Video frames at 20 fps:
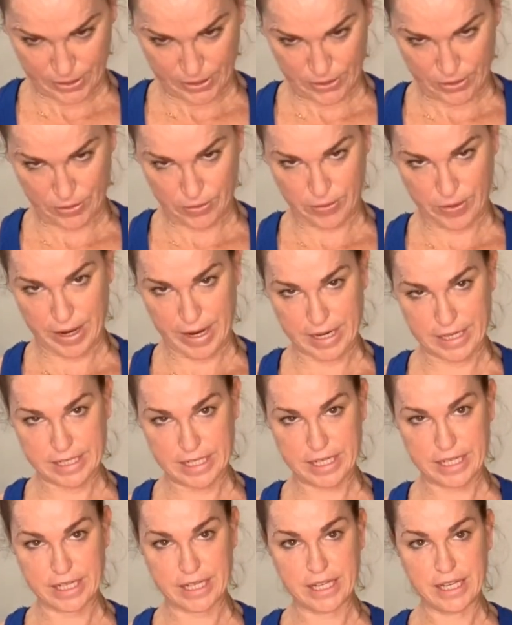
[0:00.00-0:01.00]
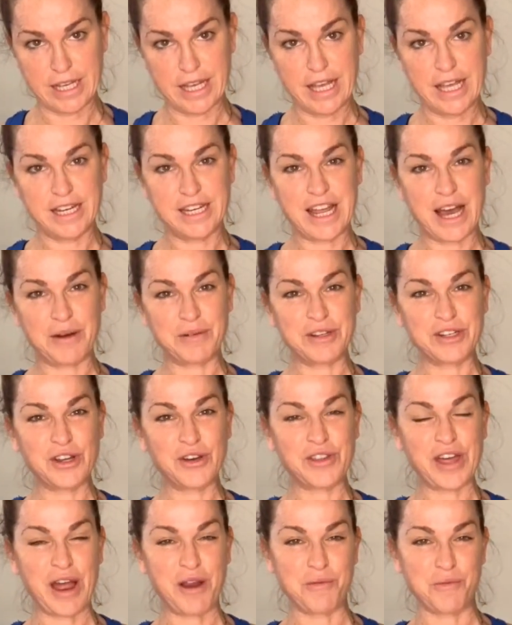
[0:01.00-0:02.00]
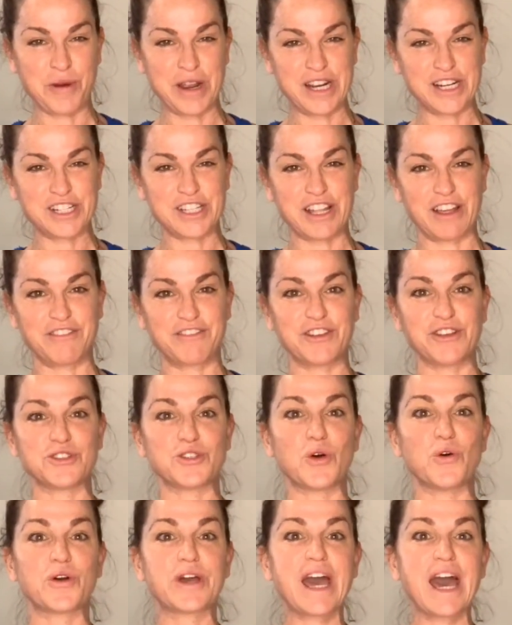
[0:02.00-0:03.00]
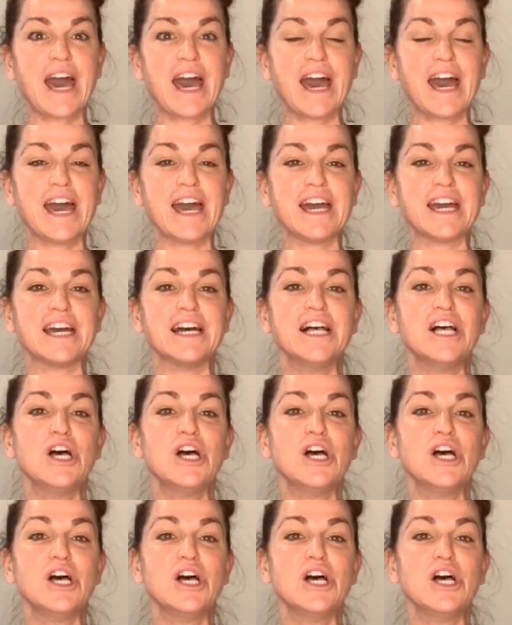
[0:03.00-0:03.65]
Great. Now we know that range that feels okay.